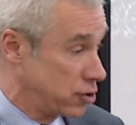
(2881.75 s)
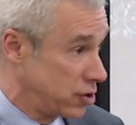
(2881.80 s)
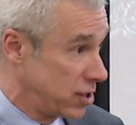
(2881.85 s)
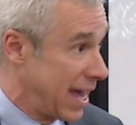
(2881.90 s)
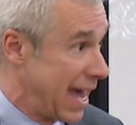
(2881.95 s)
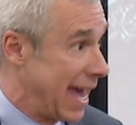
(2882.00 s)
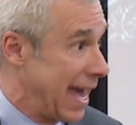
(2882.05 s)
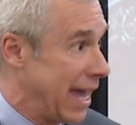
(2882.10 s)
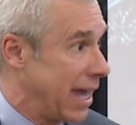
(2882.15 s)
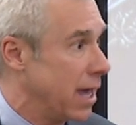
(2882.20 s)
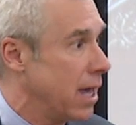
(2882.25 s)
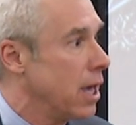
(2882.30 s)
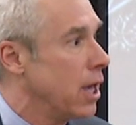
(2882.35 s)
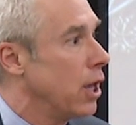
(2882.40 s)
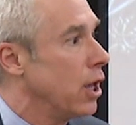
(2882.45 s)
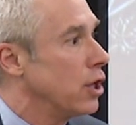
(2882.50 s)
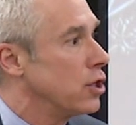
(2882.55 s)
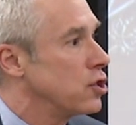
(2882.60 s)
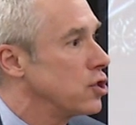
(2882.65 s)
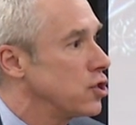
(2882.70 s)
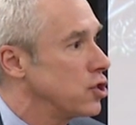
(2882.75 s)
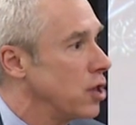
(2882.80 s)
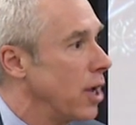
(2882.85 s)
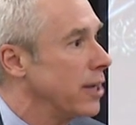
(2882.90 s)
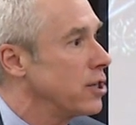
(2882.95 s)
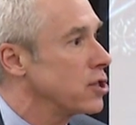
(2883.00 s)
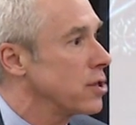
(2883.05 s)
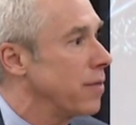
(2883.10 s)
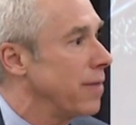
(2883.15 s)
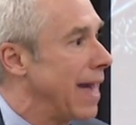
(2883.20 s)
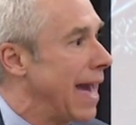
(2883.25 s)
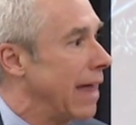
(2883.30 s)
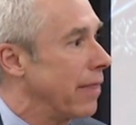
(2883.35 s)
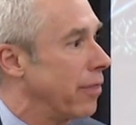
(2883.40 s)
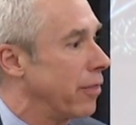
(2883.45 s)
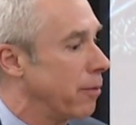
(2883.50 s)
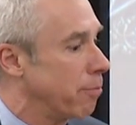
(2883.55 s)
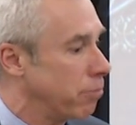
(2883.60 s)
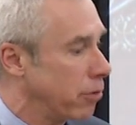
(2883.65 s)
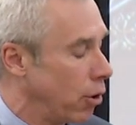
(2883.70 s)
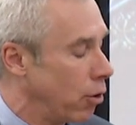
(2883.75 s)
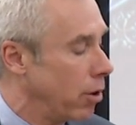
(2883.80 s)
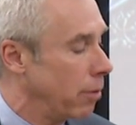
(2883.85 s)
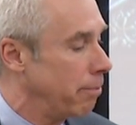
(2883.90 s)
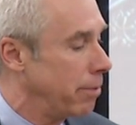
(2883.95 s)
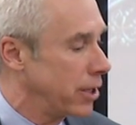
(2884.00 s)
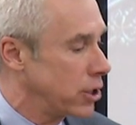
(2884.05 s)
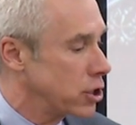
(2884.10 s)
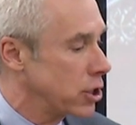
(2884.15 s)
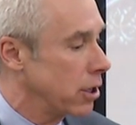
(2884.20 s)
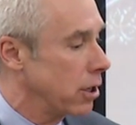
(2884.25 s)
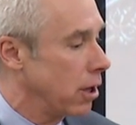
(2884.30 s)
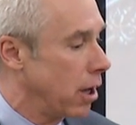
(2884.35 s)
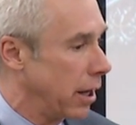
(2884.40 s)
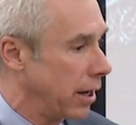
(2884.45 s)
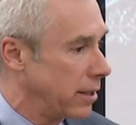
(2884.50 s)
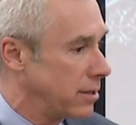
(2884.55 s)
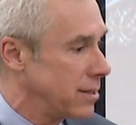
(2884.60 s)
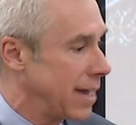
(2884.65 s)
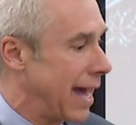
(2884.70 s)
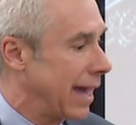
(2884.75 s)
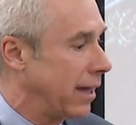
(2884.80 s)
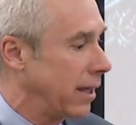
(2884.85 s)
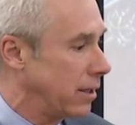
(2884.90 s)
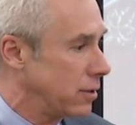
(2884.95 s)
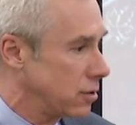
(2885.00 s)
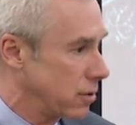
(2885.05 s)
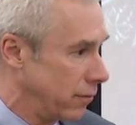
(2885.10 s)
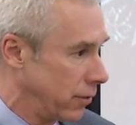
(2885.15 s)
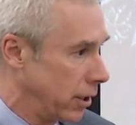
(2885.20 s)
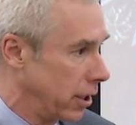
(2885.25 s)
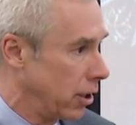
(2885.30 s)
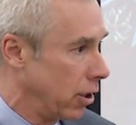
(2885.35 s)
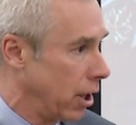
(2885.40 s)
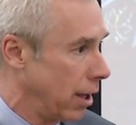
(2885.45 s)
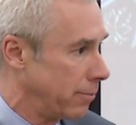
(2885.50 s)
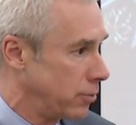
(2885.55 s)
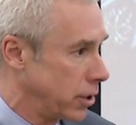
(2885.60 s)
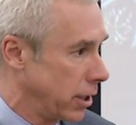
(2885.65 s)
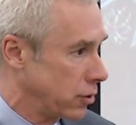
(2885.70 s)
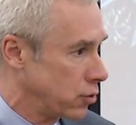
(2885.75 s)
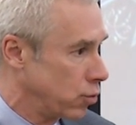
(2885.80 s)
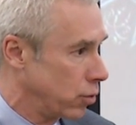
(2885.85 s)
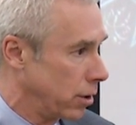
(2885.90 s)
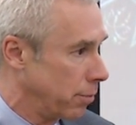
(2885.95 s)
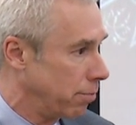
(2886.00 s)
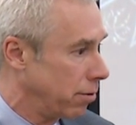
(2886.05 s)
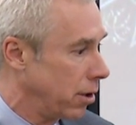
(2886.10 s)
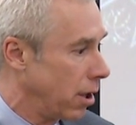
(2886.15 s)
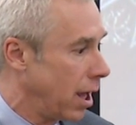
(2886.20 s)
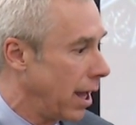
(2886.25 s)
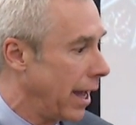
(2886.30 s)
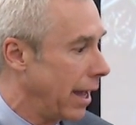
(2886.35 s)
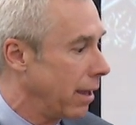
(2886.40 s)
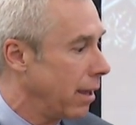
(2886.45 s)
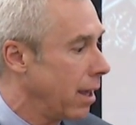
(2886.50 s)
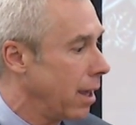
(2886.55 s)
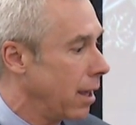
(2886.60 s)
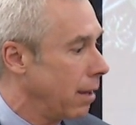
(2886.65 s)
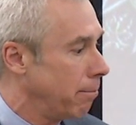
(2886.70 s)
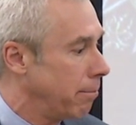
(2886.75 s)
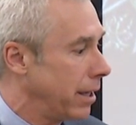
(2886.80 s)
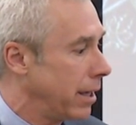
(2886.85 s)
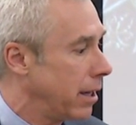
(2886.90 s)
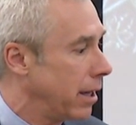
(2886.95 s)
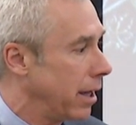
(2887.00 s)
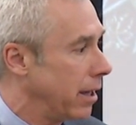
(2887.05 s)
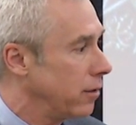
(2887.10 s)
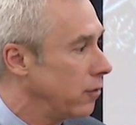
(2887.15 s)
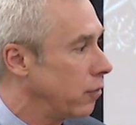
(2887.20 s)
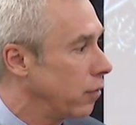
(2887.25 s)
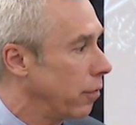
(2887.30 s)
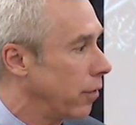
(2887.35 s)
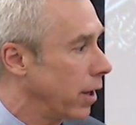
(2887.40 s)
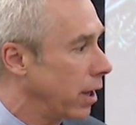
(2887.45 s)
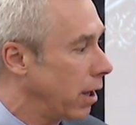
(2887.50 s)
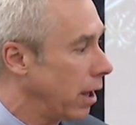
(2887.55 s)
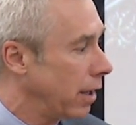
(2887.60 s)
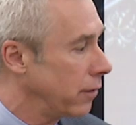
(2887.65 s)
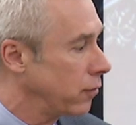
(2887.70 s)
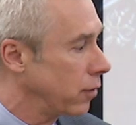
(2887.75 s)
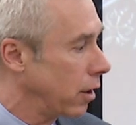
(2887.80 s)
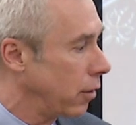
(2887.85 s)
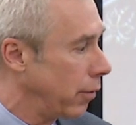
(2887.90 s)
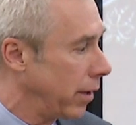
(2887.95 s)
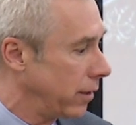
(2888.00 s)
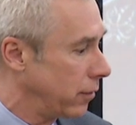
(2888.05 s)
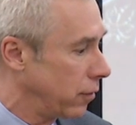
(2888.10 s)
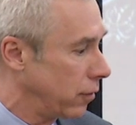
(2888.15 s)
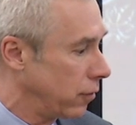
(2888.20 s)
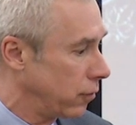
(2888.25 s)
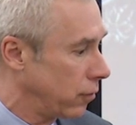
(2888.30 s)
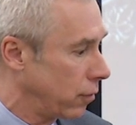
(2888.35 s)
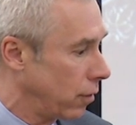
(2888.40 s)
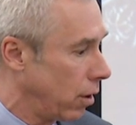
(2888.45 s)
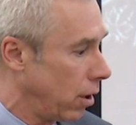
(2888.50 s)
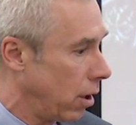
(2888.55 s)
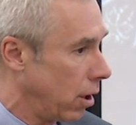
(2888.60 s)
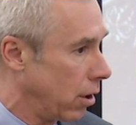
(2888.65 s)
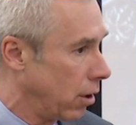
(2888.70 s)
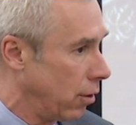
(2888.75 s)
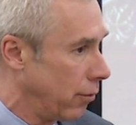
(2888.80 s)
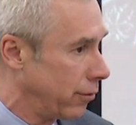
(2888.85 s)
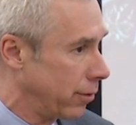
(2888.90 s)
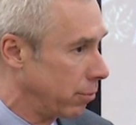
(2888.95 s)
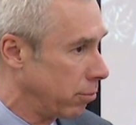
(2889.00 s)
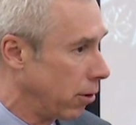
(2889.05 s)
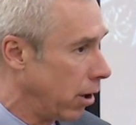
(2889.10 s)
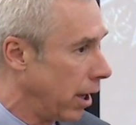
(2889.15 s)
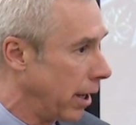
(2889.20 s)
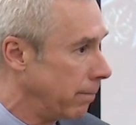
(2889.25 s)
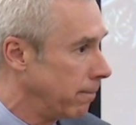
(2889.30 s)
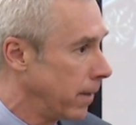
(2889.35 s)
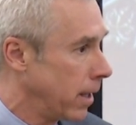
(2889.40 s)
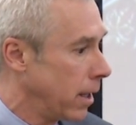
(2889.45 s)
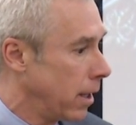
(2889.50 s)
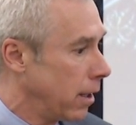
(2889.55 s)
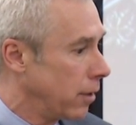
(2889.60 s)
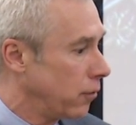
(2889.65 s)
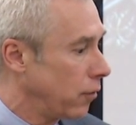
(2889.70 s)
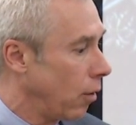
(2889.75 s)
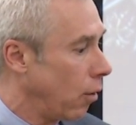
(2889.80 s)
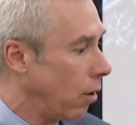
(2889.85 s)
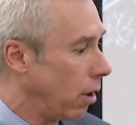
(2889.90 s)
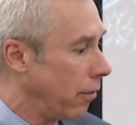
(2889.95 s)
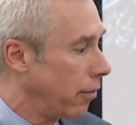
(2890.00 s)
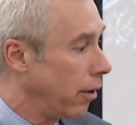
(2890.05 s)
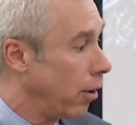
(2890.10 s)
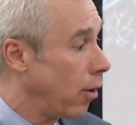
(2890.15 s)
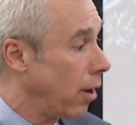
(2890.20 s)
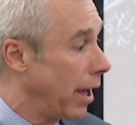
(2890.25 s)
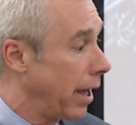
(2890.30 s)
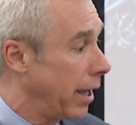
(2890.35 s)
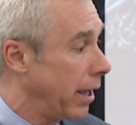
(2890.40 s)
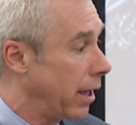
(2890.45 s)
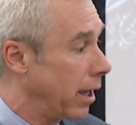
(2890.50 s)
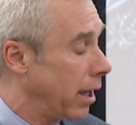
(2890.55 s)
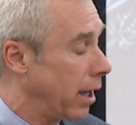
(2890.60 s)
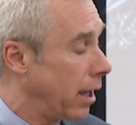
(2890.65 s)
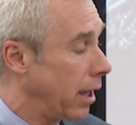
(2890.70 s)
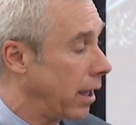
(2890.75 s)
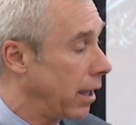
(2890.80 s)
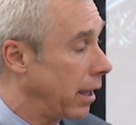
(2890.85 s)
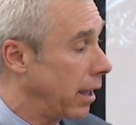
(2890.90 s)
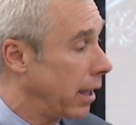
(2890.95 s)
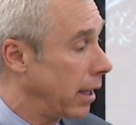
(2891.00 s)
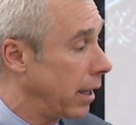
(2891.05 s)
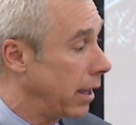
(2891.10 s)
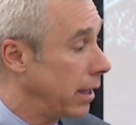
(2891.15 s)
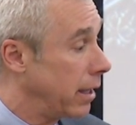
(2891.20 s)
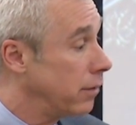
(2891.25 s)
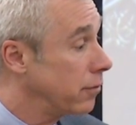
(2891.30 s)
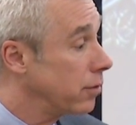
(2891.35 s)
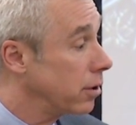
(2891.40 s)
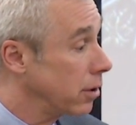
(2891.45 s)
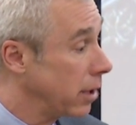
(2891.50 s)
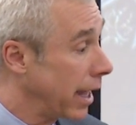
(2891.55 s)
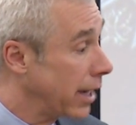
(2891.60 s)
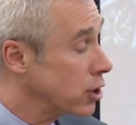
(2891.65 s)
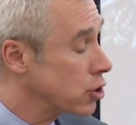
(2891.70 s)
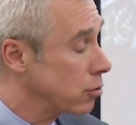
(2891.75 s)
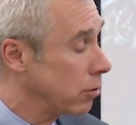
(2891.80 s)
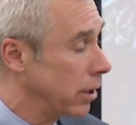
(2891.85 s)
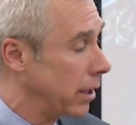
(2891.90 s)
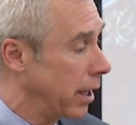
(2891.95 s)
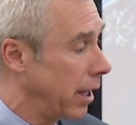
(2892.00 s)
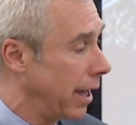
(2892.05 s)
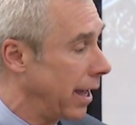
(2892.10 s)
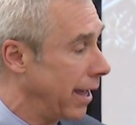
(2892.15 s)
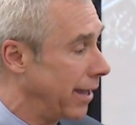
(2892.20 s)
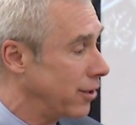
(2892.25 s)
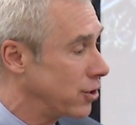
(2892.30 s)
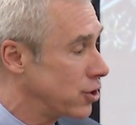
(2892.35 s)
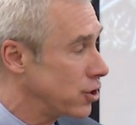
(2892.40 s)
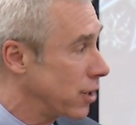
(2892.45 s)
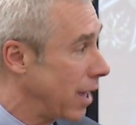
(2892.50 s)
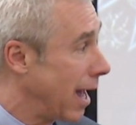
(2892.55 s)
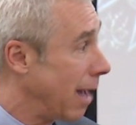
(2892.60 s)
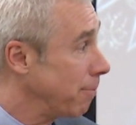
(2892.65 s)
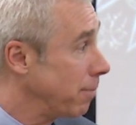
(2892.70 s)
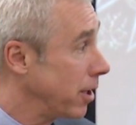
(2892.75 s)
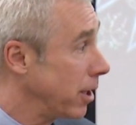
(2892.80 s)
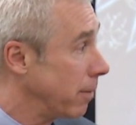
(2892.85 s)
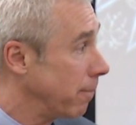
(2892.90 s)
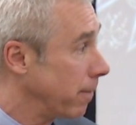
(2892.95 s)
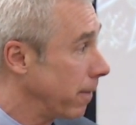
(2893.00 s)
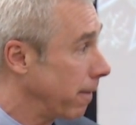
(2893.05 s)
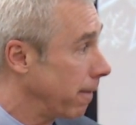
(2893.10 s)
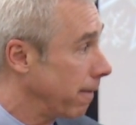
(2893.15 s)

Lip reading: se, such that the prohibition on attacking civilian objects would apply because the consequences are overbroad. So although intellectually I happen to...